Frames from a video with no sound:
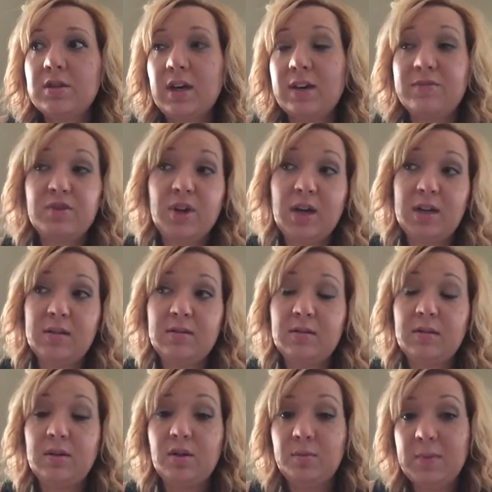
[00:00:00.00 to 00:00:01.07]
I've tried
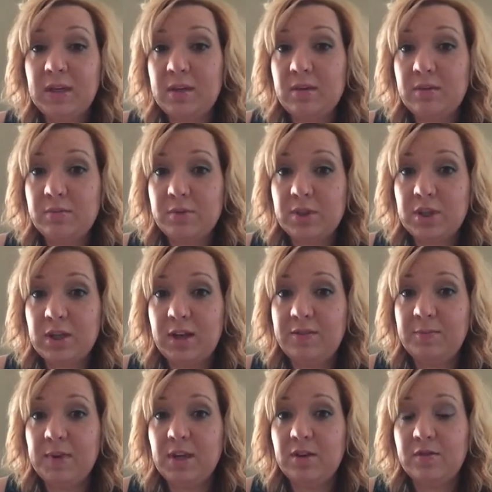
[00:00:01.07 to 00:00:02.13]
Clomid, which
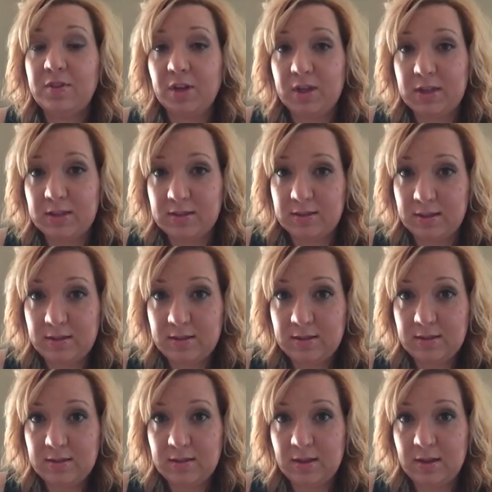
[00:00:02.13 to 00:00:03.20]
gave me ovarian
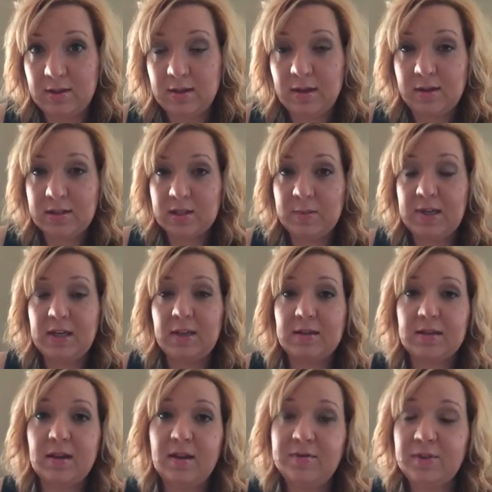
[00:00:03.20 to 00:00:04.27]
cysts and caused me not
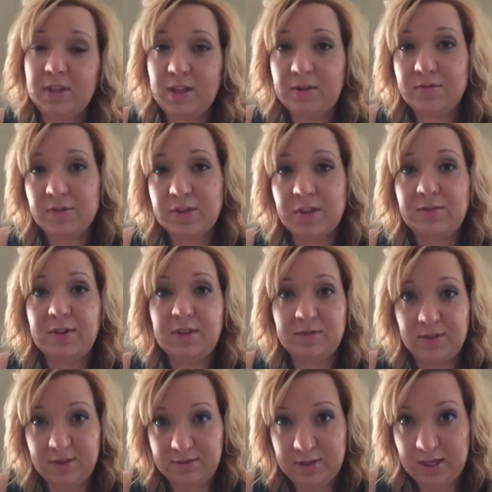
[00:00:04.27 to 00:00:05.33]
to ovulate for
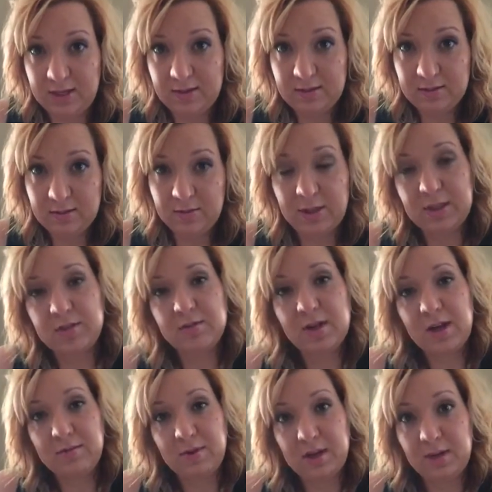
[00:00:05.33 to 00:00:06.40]
75 days, so I do
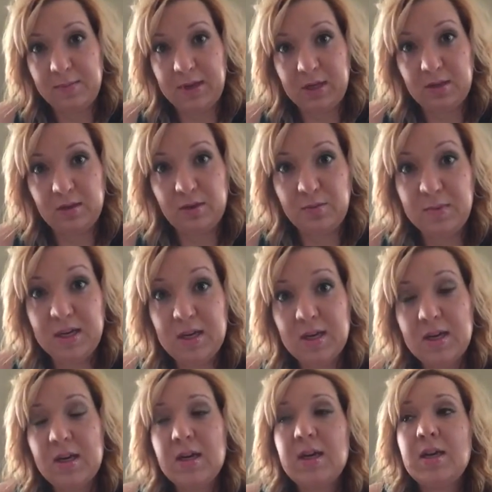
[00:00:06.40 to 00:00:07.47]
not recommend Clomid.
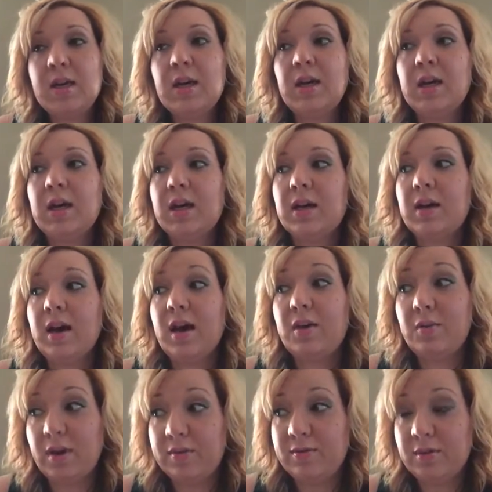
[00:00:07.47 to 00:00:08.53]

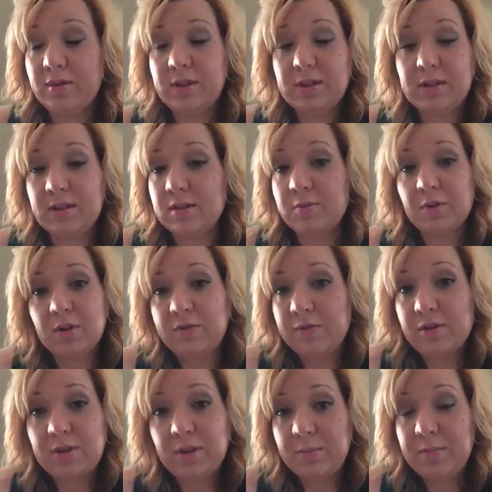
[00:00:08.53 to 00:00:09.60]
However, it does work
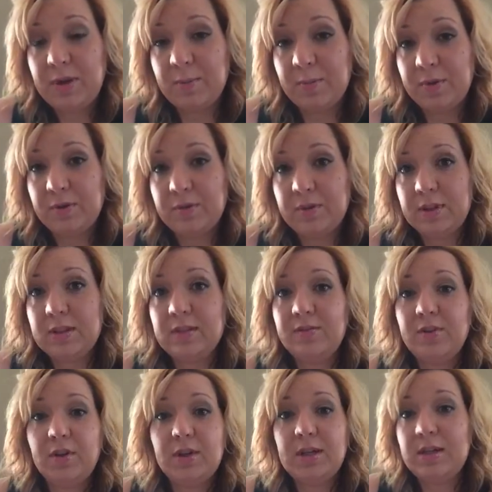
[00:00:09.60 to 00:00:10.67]
for some people. It's a
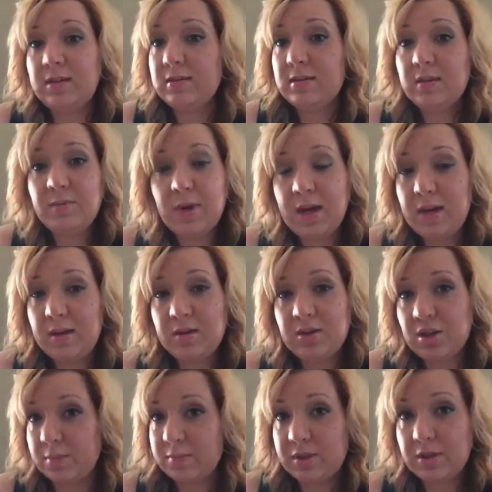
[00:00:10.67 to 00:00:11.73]
very easy way to
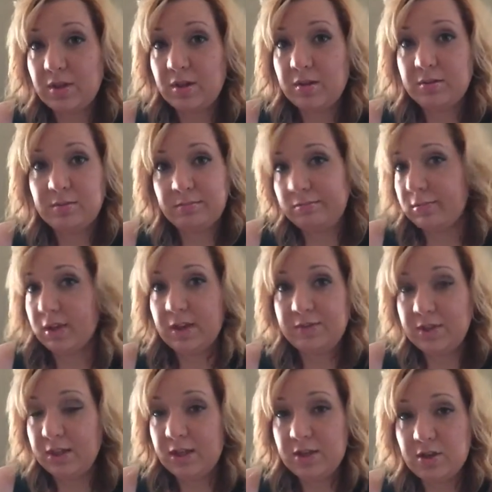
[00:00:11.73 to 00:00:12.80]
jumpstart
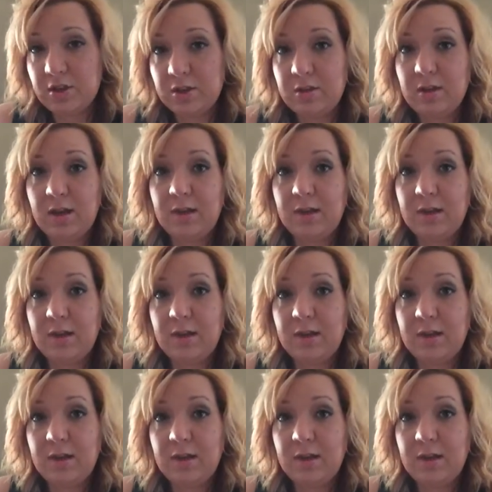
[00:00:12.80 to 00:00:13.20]
ovulation.